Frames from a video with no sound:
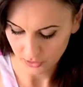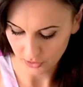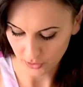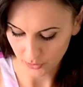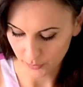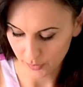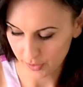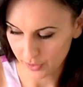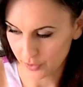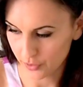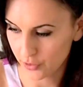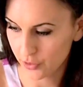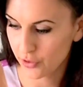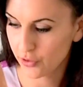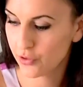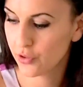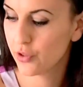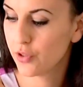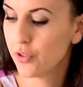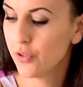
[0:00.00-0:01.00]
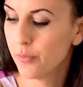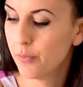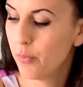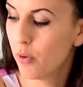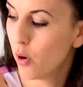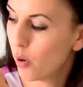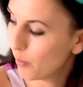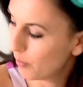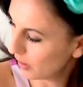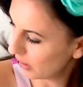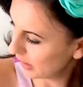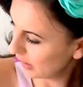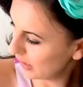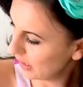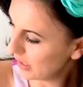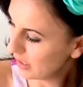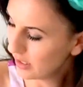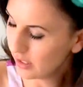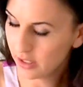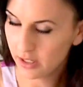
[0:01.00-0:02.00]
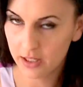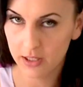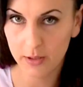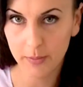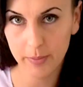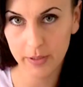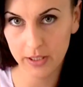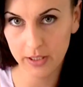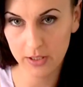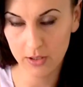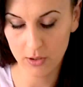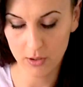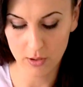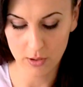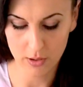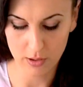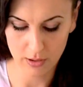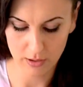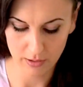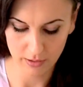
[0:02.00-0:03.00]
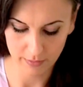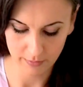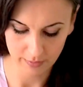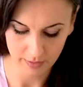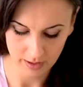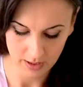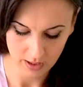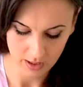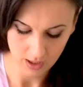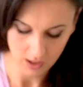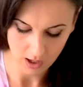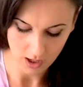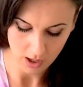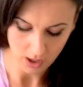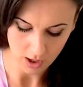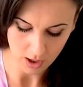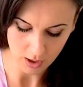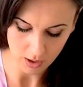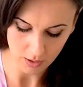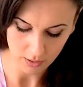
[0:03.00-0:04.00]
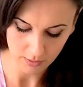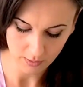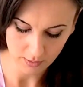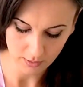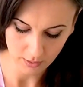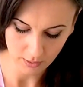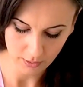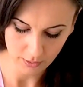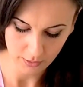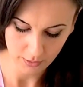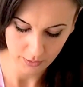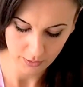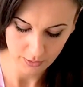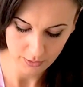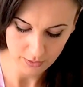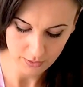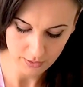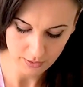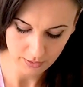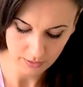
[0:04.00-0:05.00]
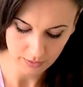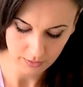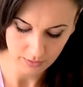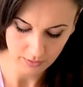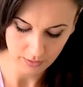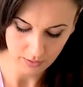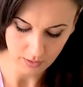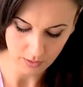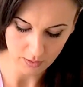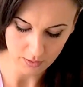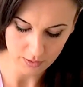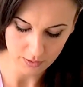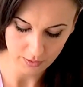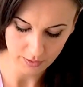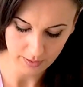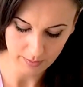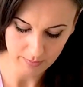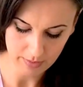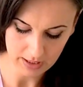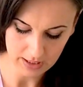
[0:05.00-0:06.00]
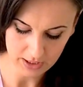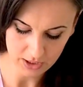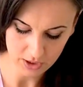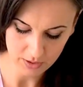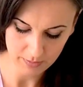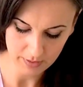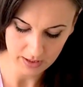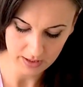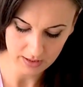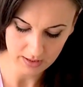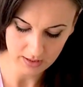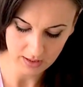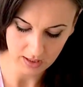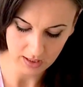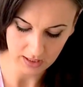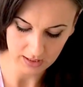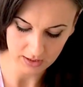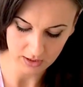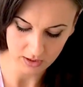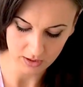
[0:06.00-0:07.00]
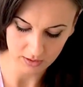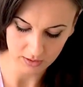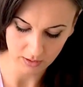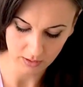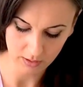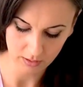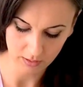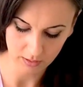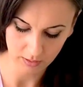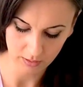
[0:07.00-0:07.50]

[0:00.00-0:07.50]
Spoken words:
So what you do is just you pop a little bit of hot glue on your embellishment. I like to use hot